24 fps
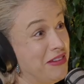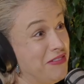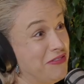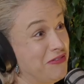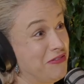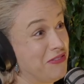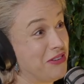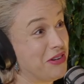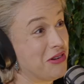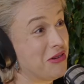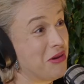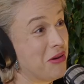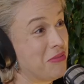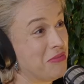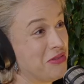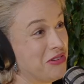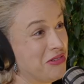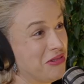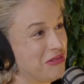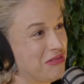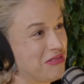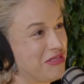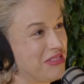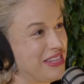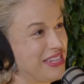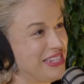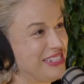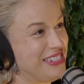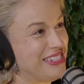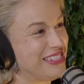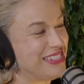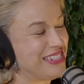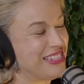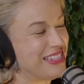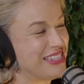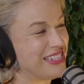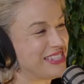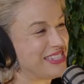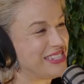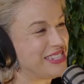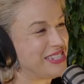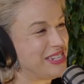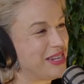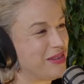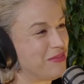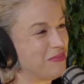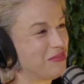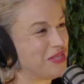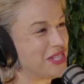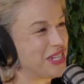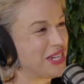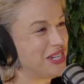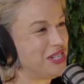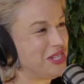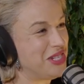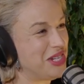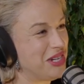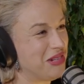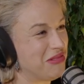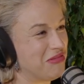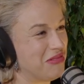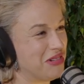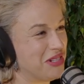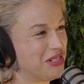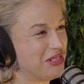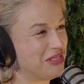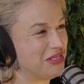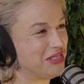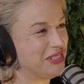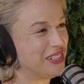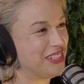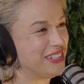phenomenal things in the STEM teaching world.